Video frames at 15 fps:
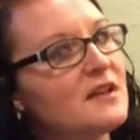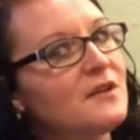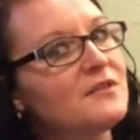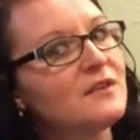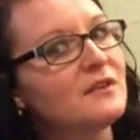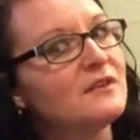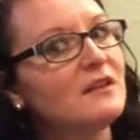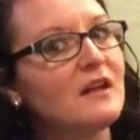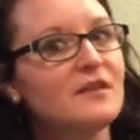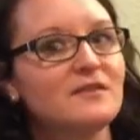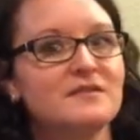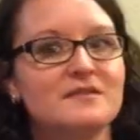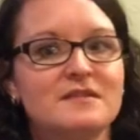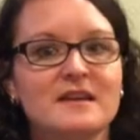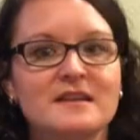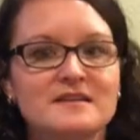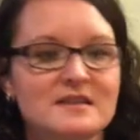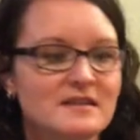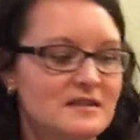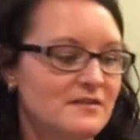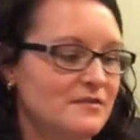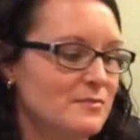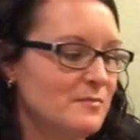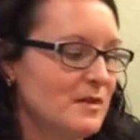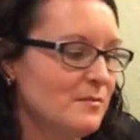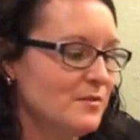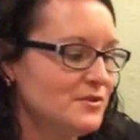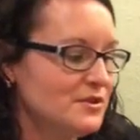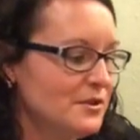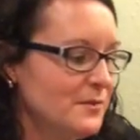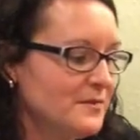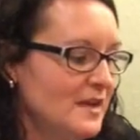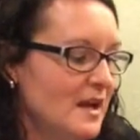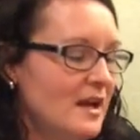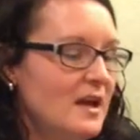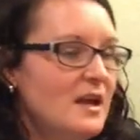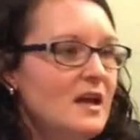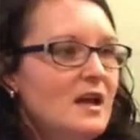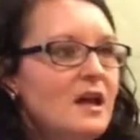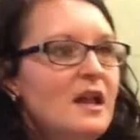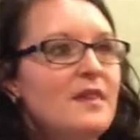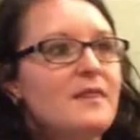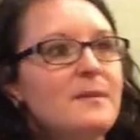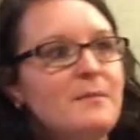out there and a lot of things that different people do. The